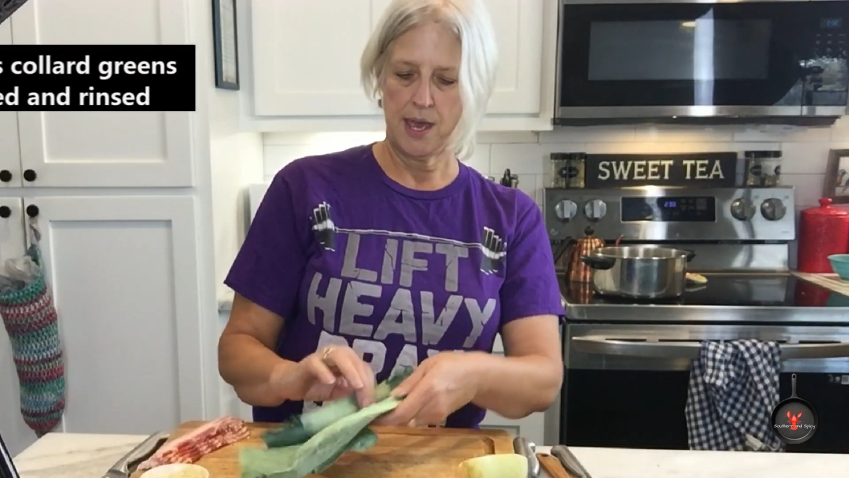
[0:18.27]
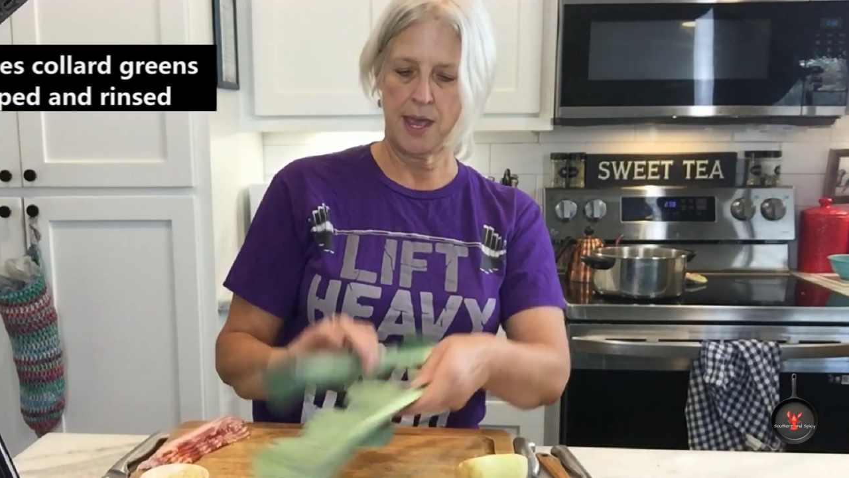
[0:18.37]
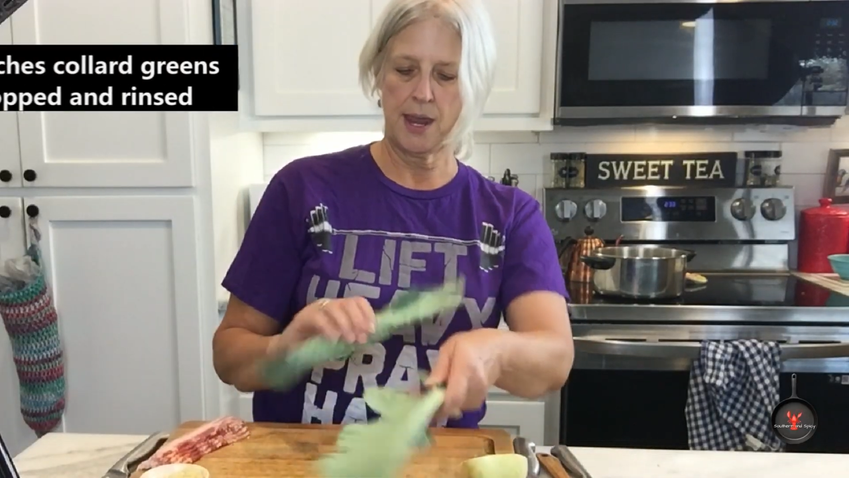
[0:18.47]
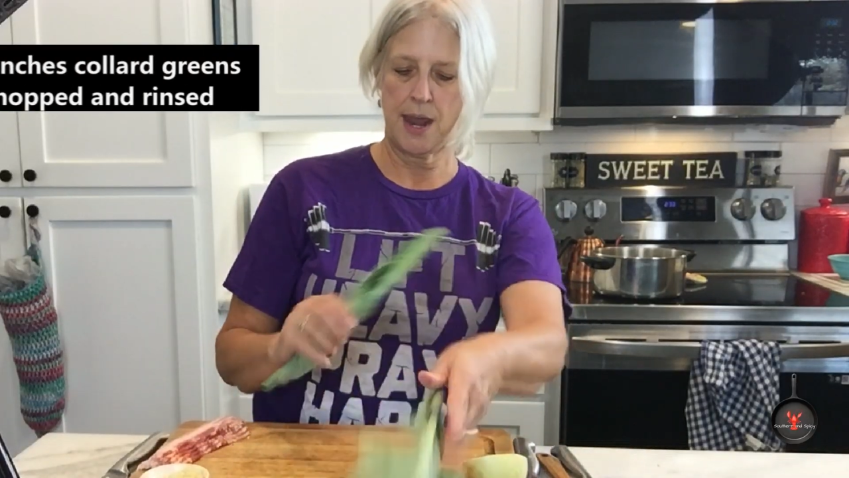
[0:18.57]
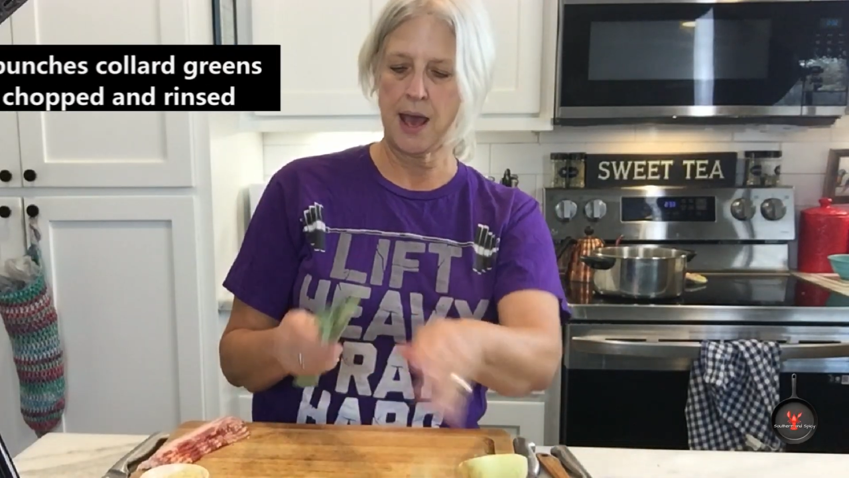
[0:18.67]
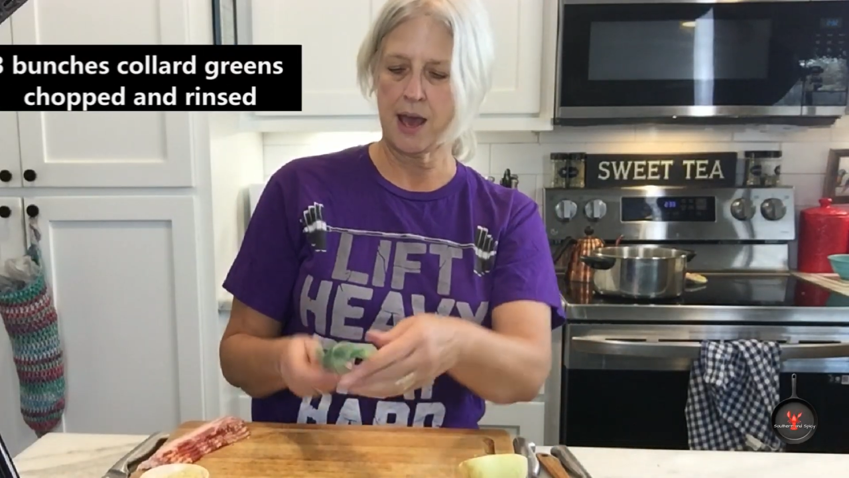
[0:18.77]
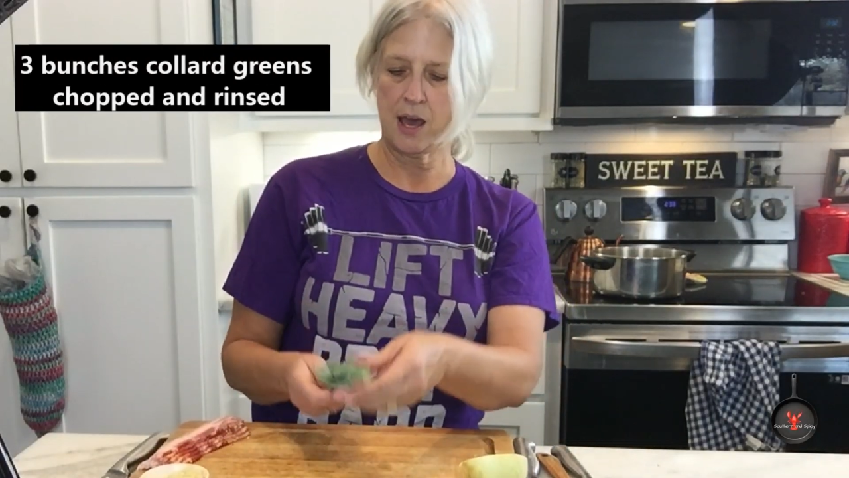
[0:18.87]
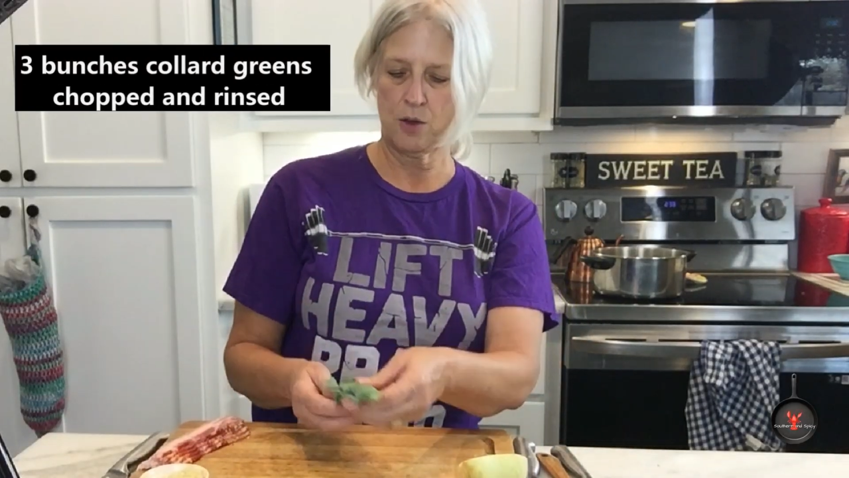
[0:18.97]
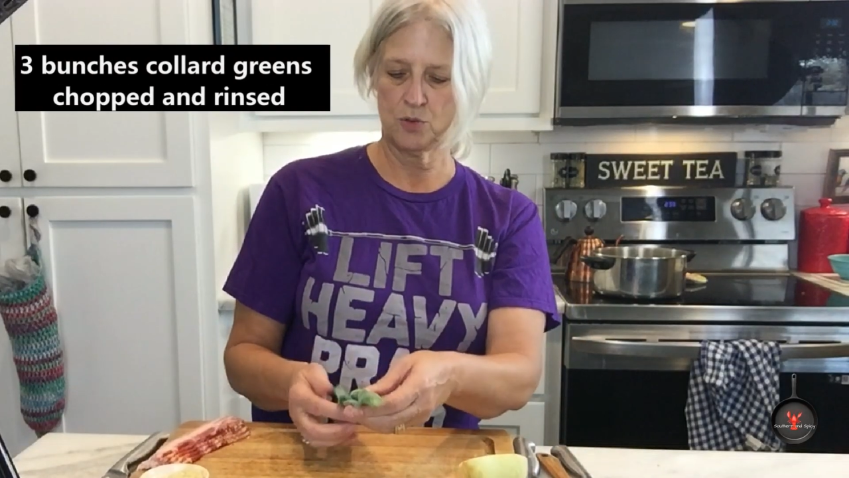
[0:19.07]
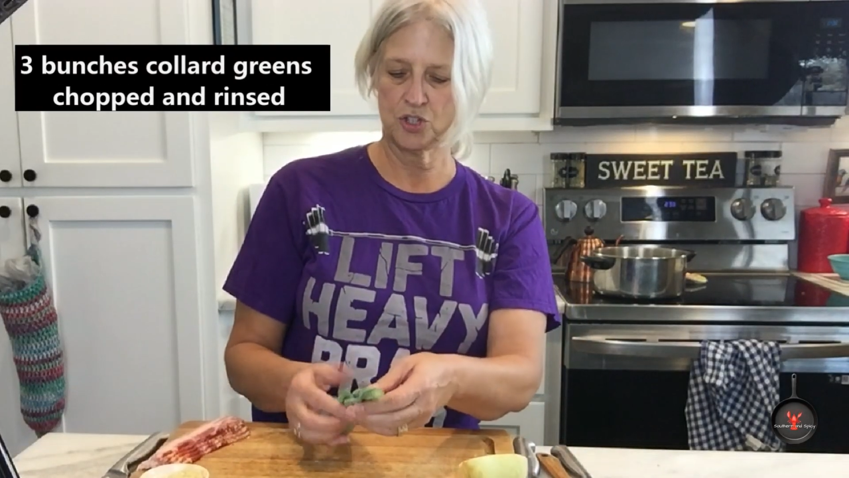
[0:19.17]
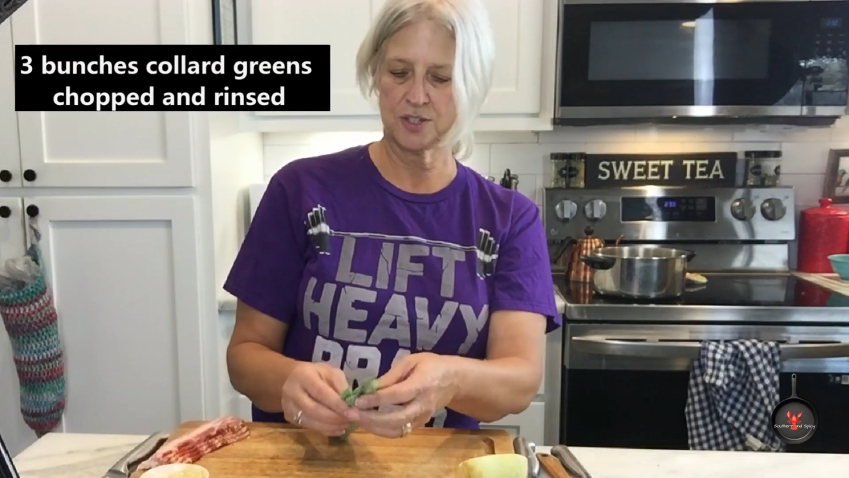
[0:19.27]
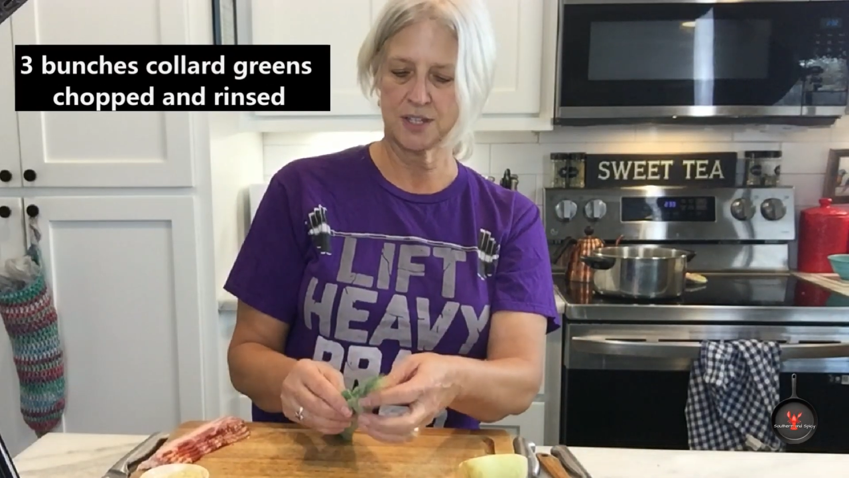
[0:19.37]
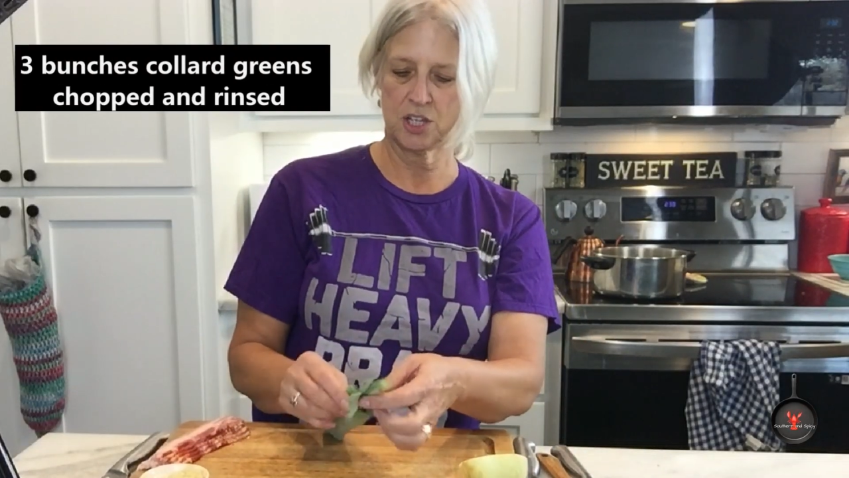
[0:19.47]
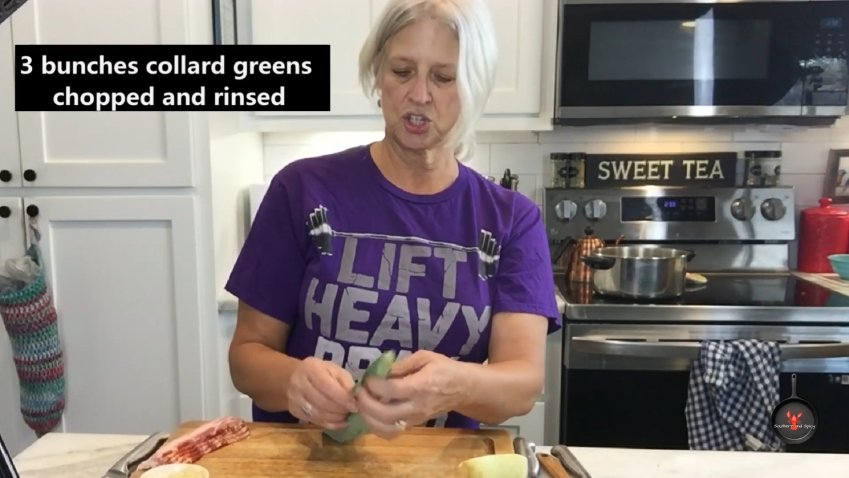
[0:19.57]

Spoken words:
and I was just going